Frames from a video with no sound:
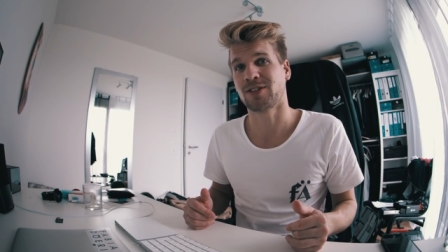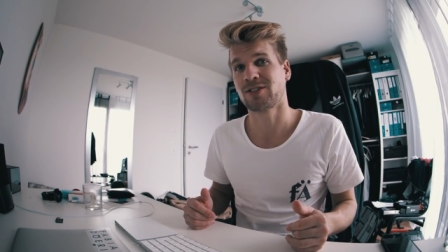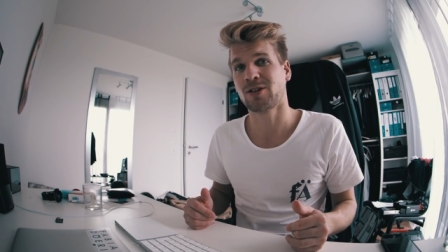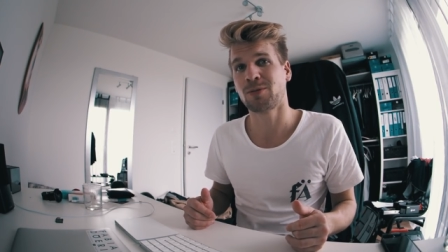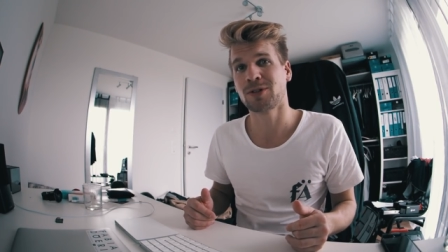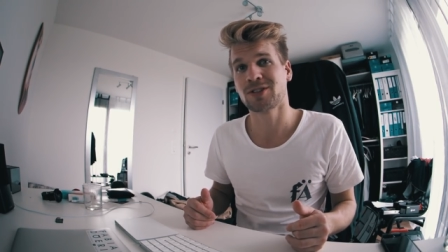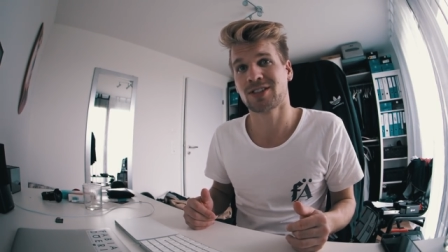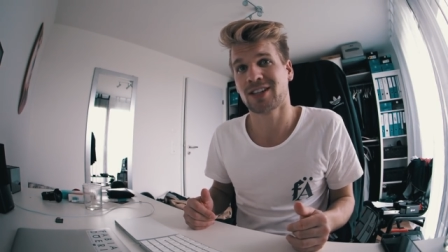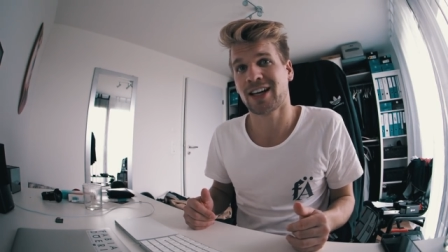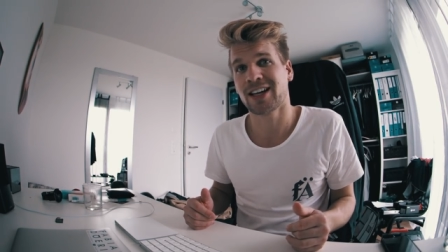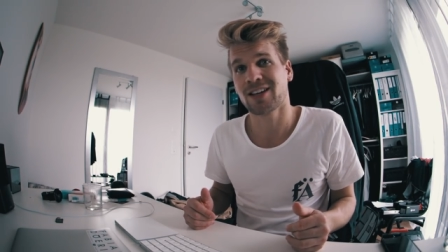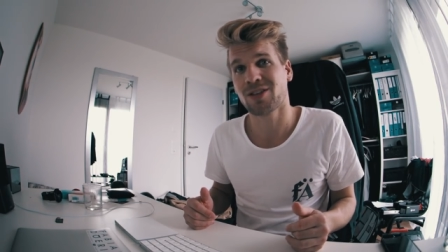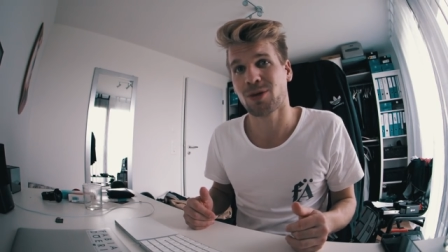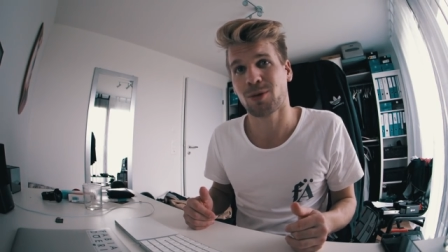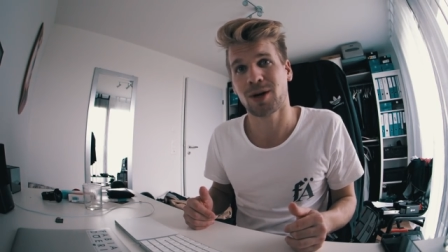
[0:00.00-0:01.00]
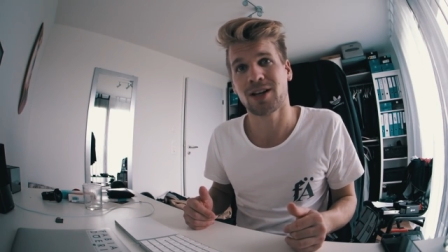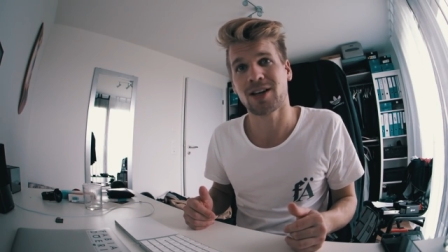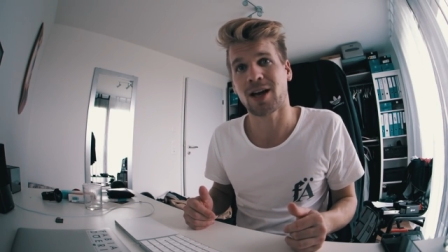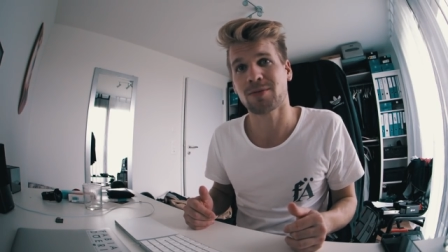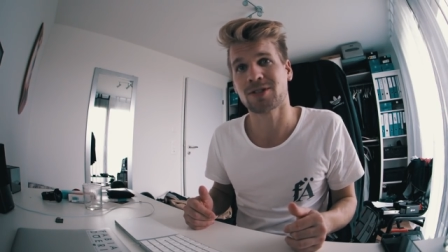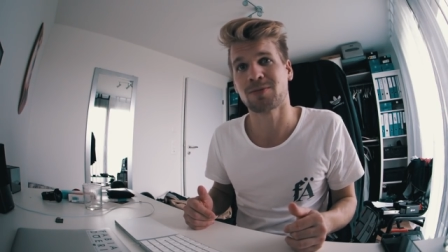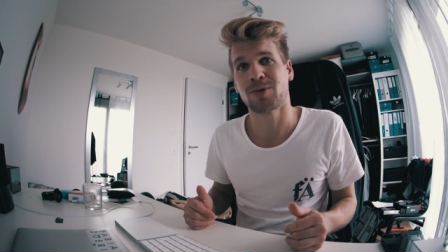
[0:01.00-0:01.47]
It's almost like 3
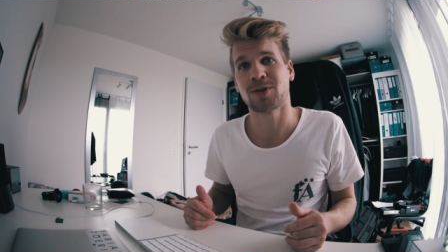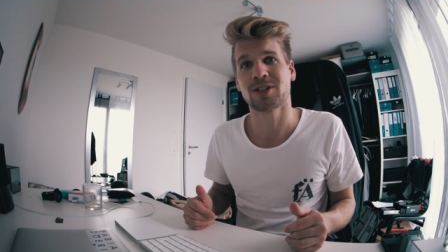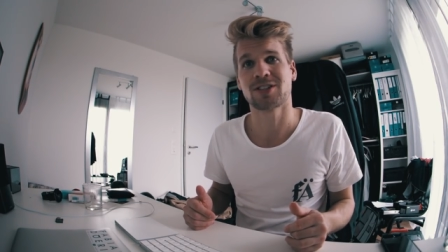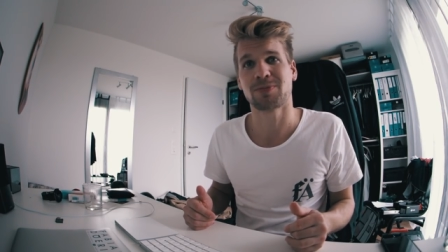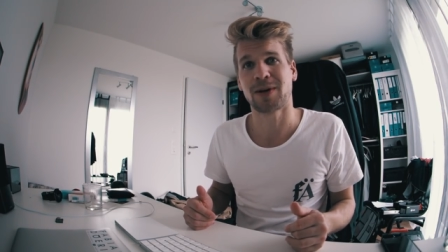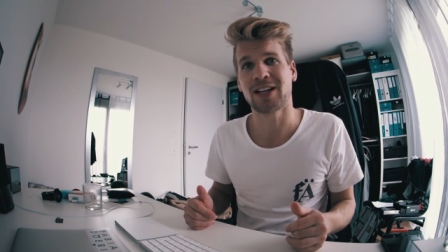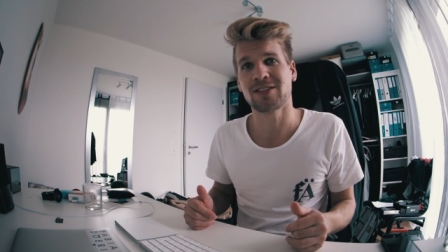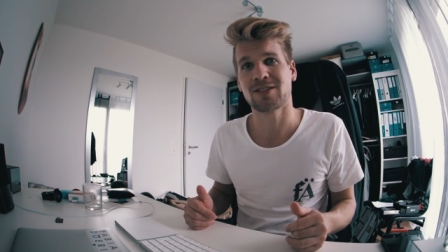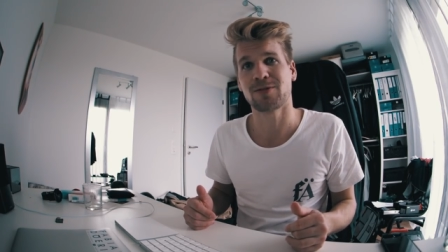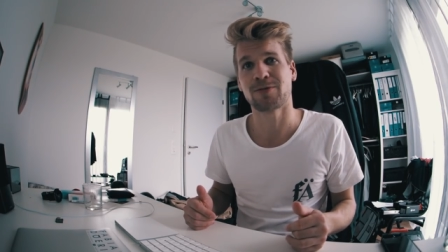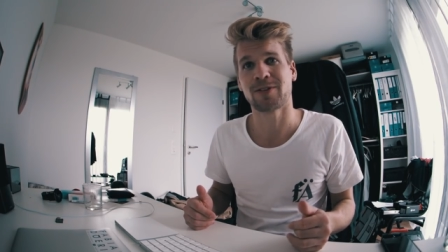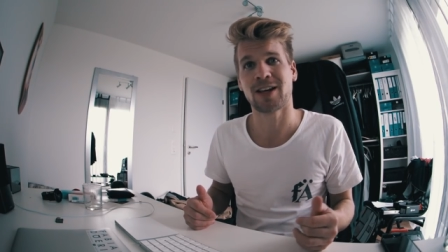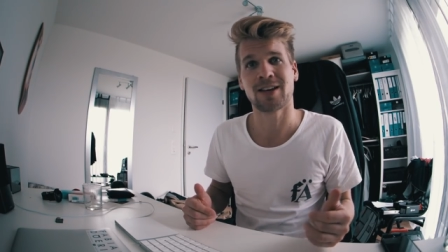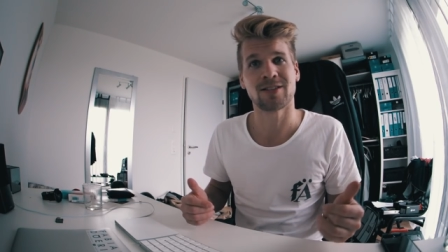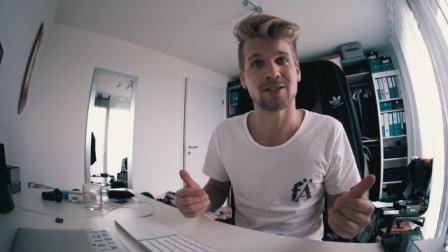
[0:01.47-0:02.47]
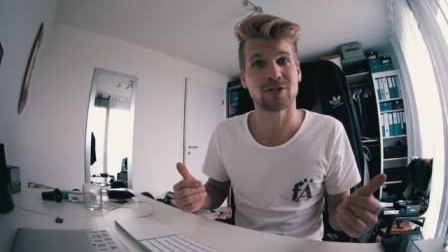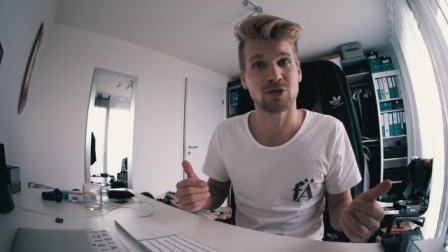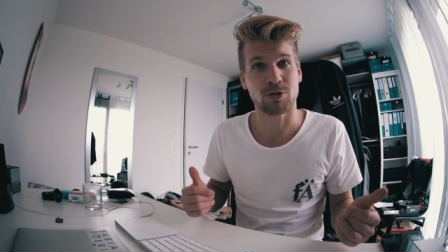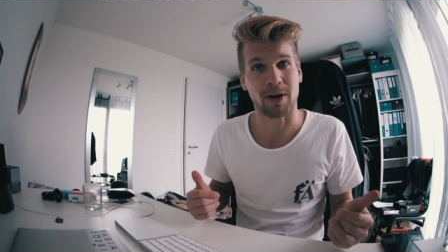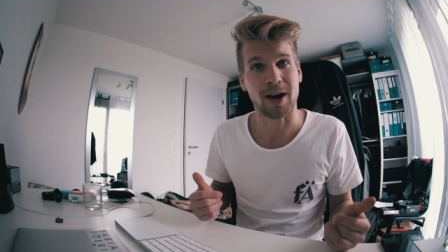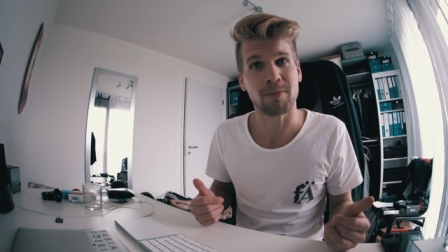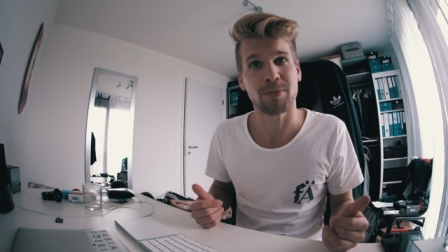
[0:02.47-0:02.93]
times more expensive than the
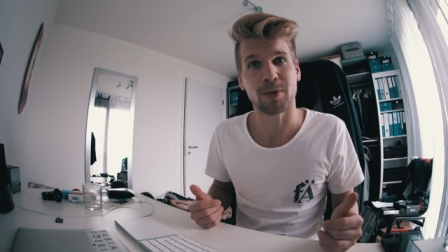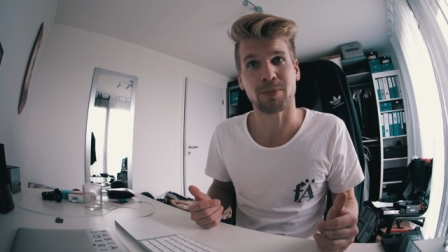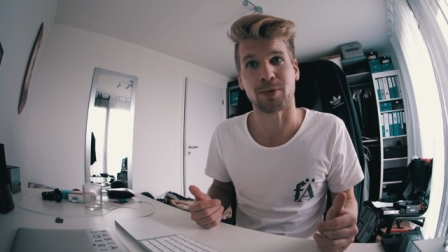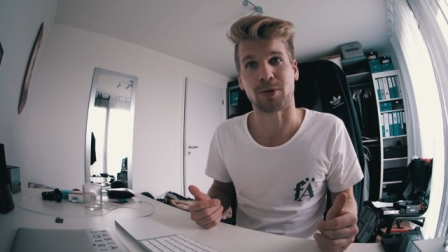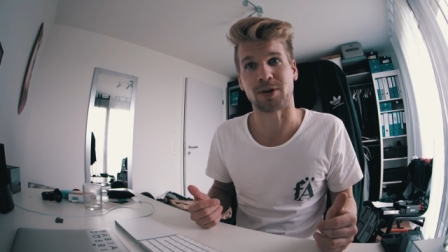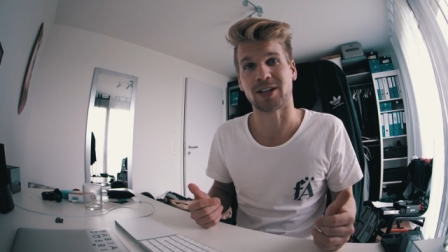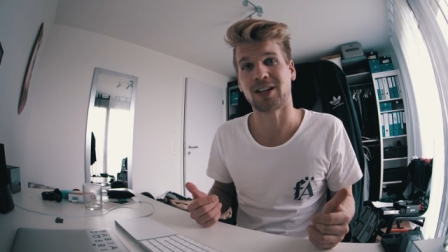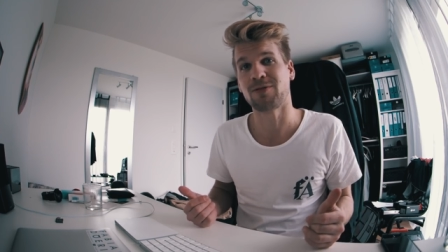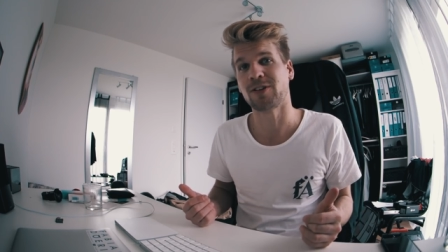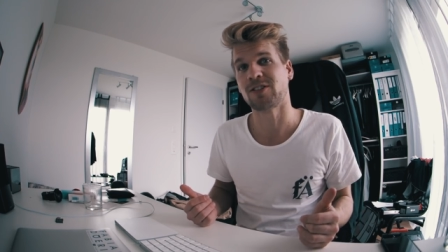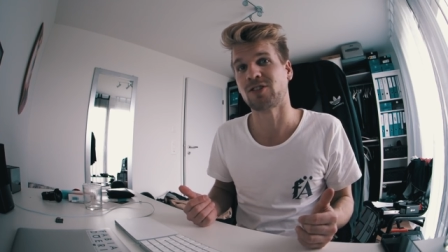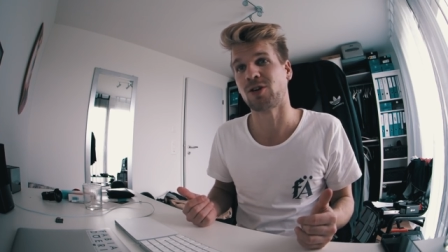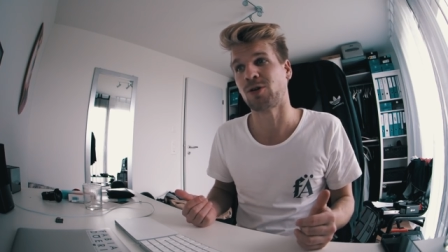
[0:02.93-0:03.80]
Trampa board, even